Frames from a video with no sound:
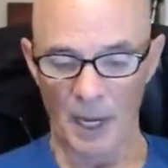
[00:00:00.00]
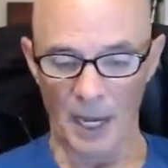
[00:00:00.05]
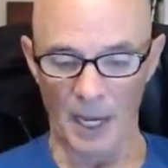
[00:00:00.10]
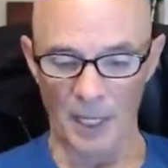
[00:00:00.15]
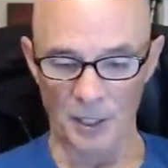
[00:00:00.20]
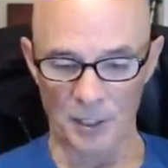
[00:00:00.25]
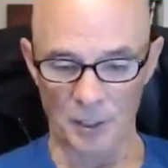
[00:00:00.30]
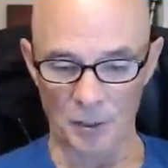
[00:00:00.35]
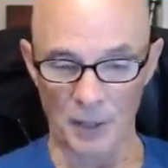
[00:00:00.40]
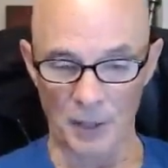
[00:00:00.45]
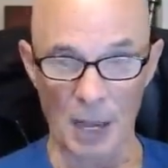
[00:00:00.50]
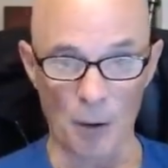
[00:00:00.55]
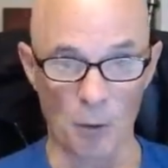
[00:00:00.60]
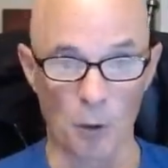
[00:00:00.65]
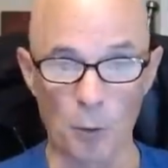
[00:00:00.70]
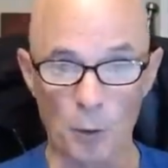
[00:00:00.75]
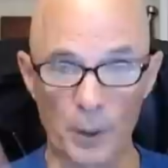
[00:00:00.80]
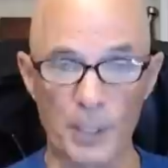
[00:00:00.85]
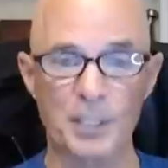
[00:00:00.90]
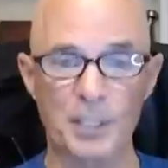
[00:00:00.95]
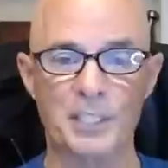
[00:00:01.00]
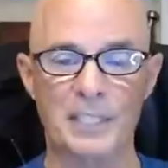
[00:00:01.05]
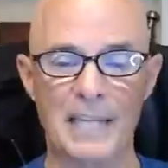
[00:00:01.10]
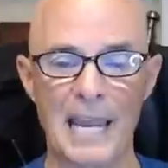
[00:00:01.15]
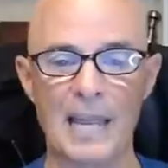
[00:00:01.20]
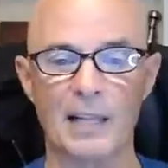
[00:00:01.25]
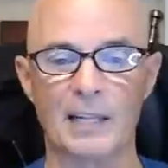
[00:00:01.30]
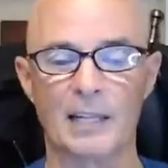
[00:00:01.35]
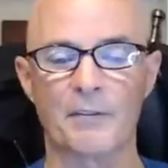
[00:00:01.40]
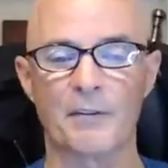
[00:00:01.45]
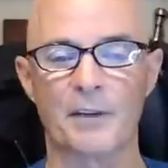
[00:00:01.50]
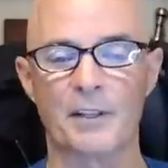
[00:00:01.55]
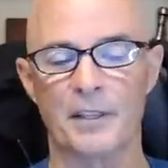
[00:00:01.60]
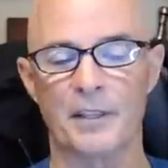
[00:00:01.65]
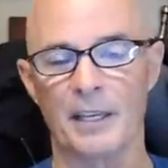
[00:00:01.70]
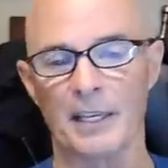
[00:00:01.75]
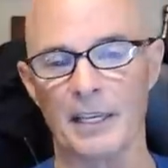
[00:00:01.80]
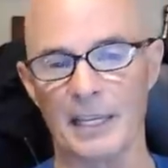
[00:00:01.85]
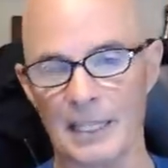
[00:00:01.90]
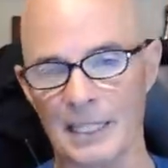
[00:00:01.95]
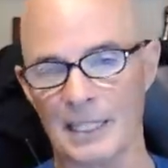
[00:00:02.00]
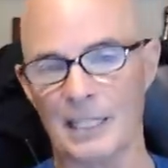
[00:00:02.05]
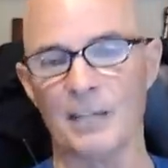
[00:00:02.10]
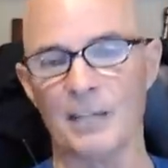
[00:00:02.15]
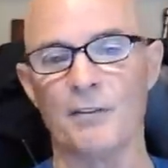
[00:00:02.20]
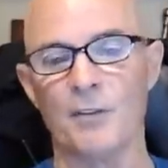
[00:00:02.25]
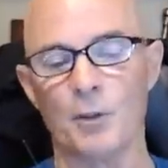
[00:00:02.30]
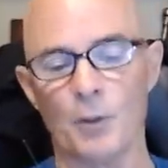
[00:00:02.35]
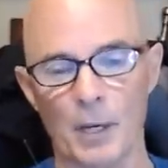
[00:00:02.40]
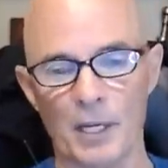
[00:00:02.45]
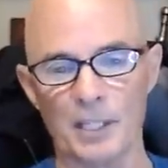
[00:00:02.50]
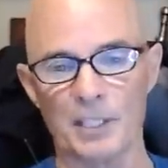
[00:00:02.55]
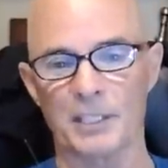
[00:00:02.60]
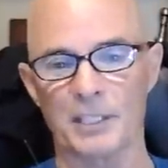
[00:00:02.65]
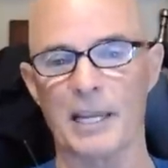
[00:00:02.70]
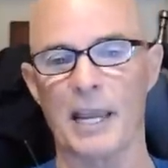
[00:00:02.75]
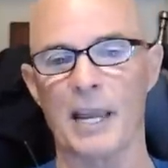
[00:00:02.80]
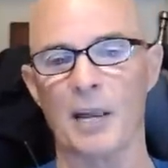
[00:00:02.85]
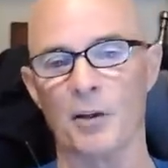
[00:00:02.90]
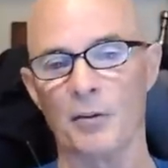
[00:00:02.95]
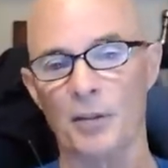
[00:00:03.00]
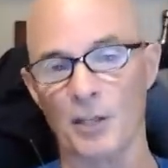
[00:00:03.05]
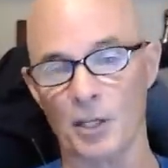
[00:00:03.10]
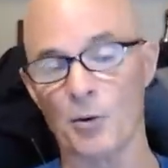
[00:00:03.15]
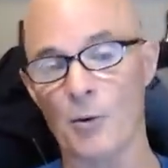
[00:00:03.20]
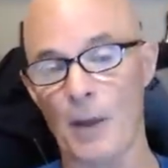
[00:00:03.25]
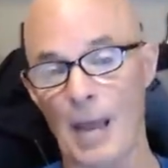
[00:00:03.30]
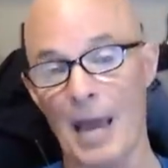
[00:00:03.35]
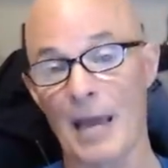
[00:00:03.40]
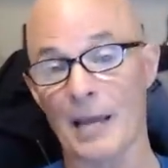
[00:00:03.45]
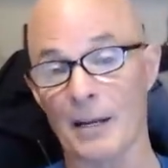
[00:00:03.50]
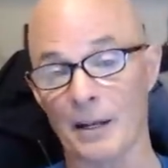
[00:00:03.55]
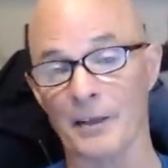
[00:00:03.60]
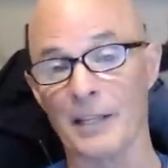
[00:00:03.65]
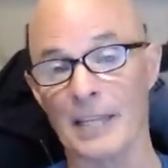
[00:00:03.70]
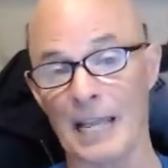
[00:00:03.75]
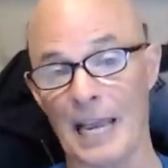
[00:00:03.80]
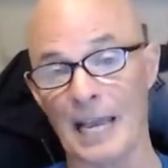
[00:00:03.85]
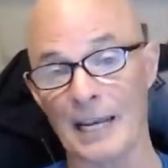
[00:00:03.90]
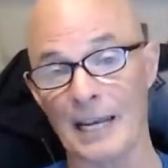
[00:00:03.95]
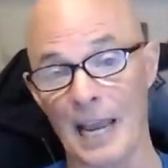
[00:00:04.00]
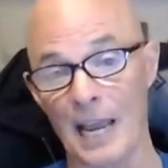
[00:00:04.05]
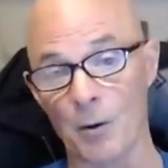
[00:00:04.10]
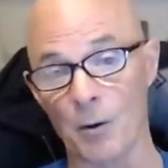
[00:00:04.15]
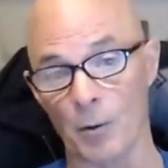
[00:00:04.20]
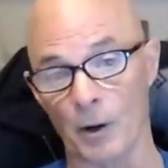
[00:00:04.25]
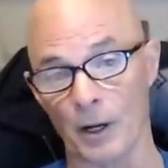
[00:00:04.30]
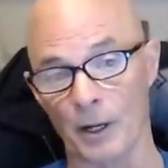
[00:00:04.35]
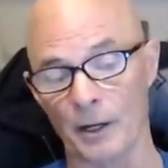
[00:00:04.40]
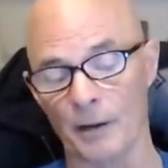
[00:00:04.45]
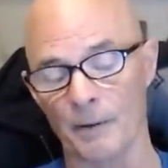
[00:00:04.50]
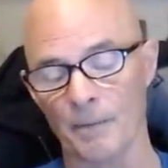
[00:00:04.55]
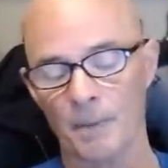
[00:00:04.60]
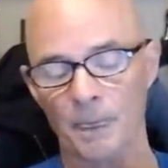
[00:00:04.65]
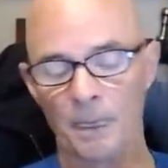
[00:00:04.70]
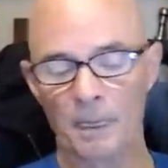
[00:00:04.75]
And so that will rescale everything and give you a scale that you had on the NA one.